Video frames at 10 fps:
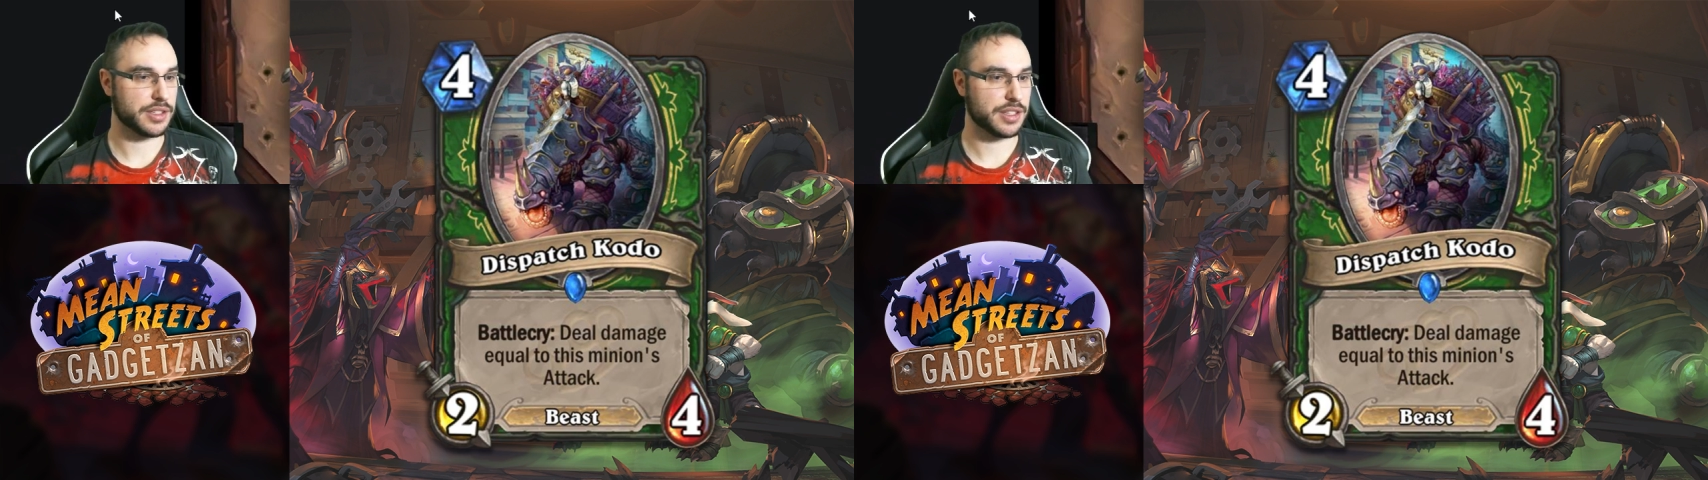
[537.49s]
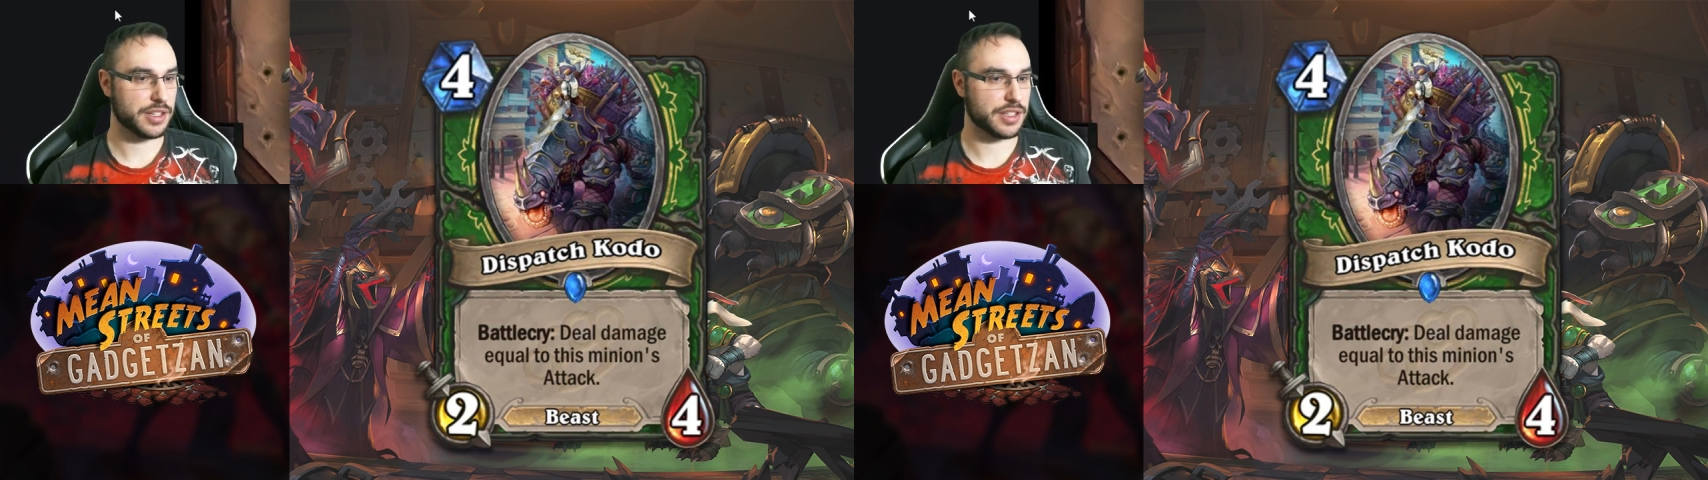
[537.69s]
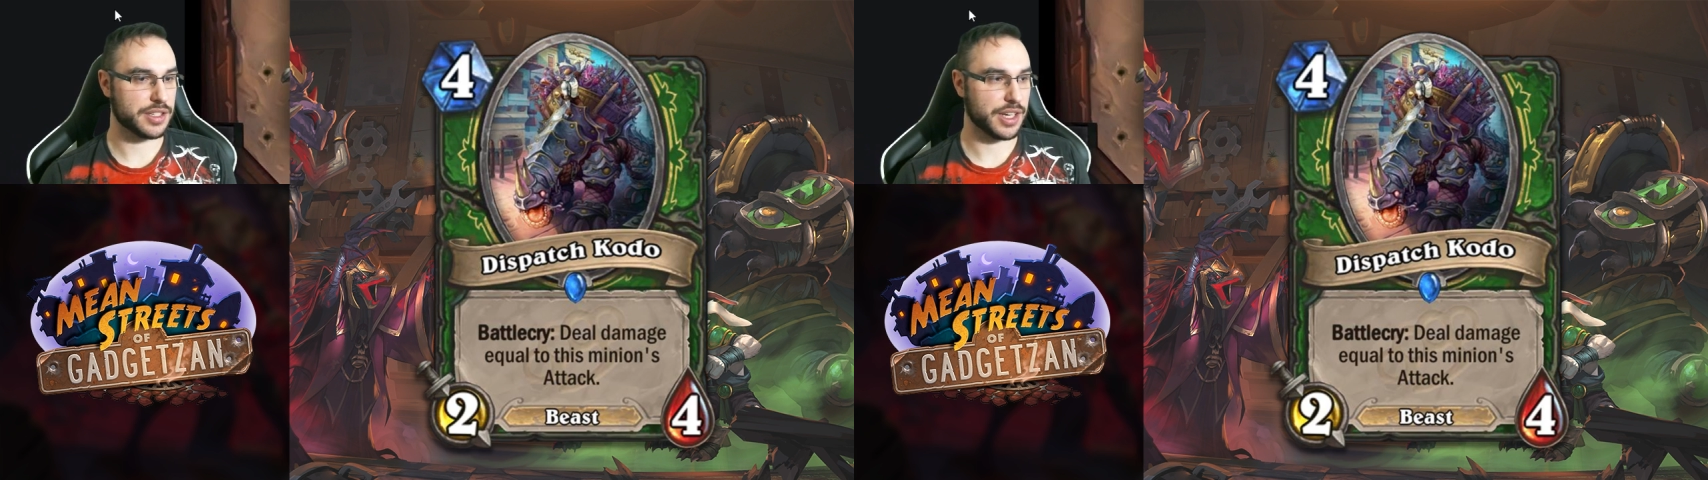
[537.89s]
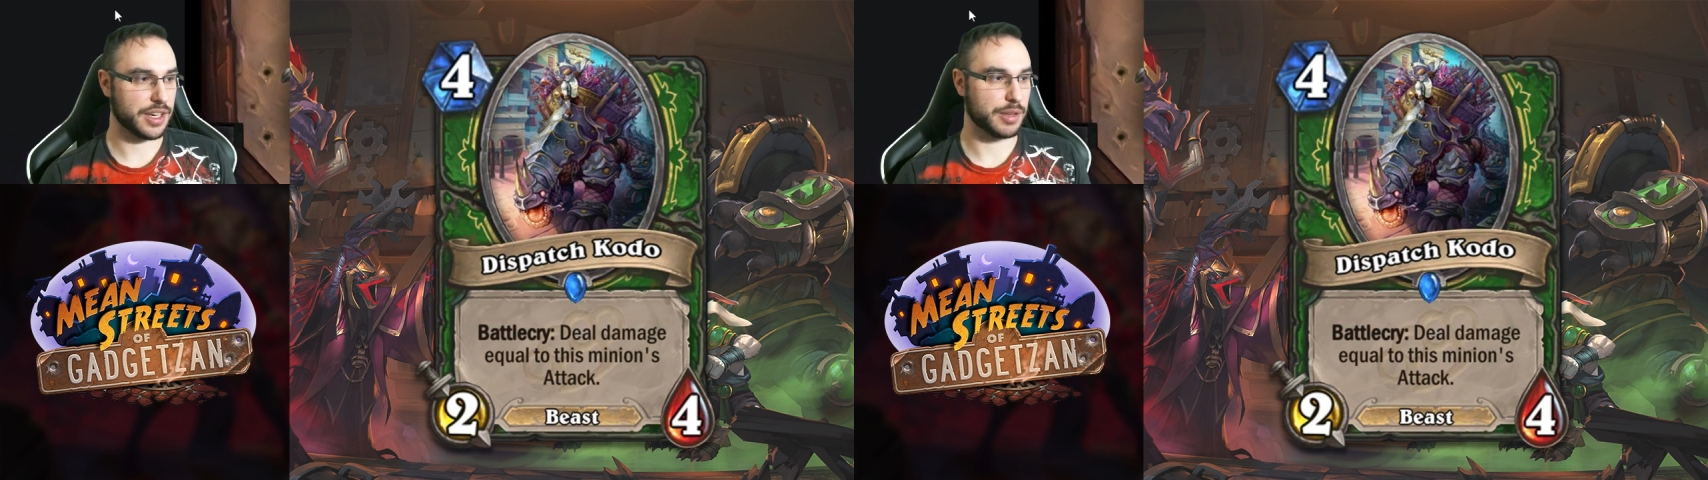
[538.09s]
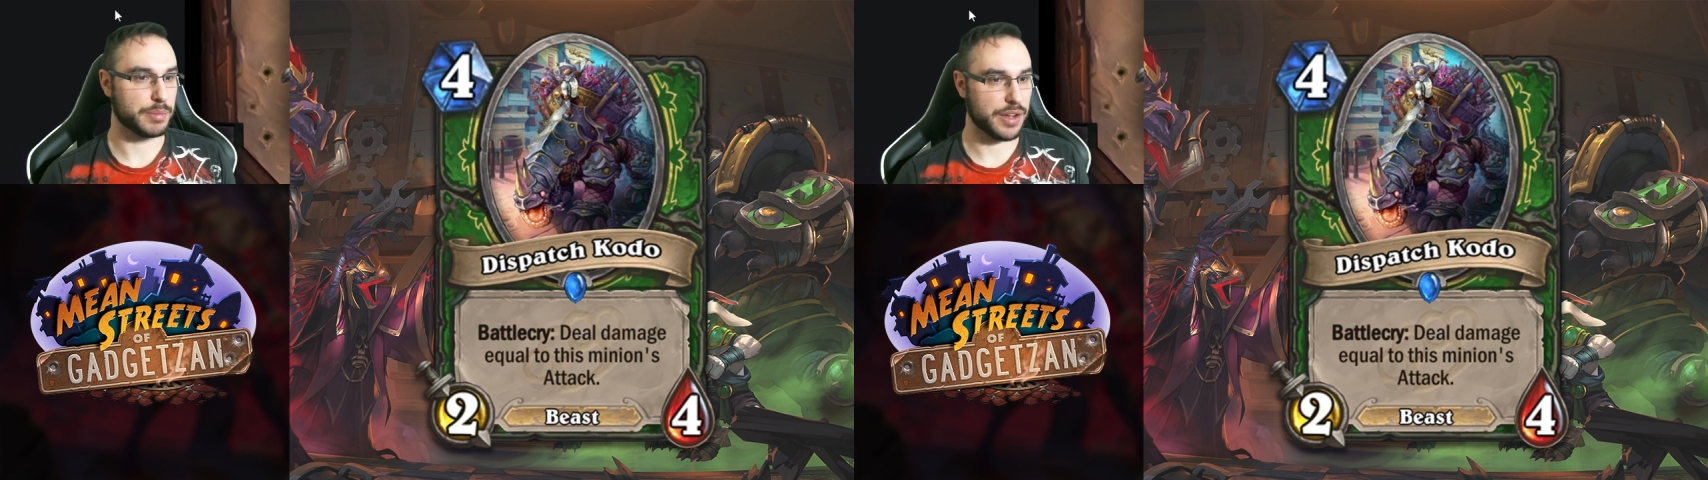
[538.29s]
This is like
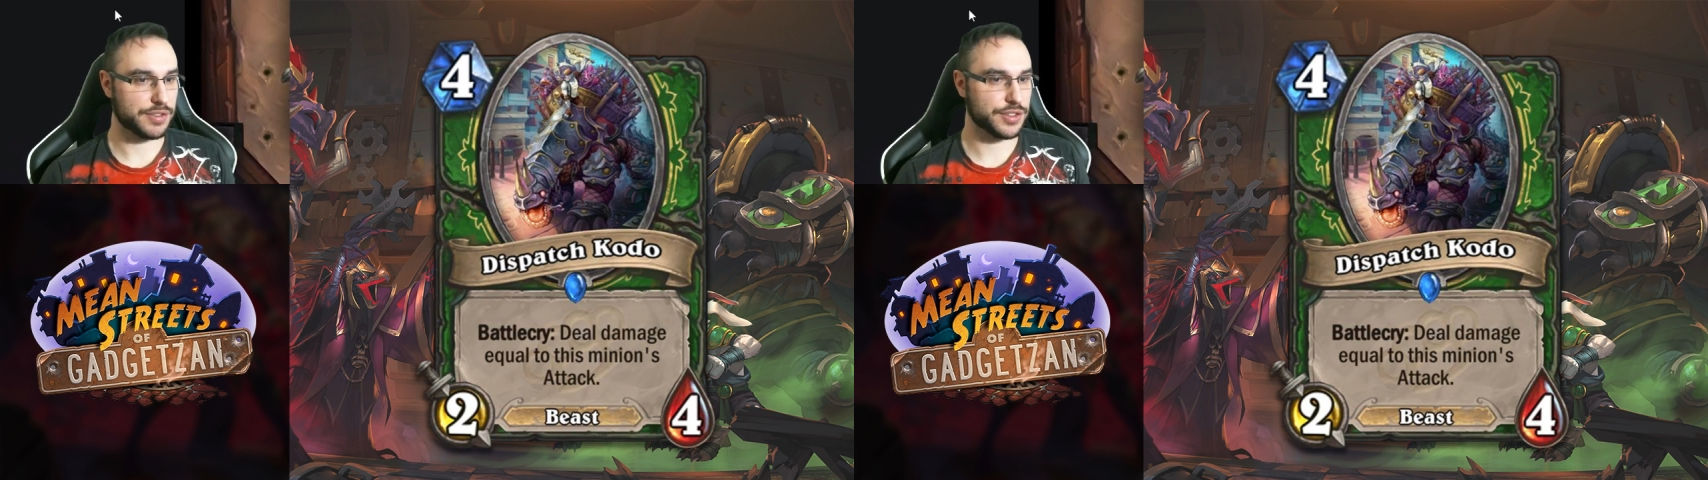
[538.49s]
the buff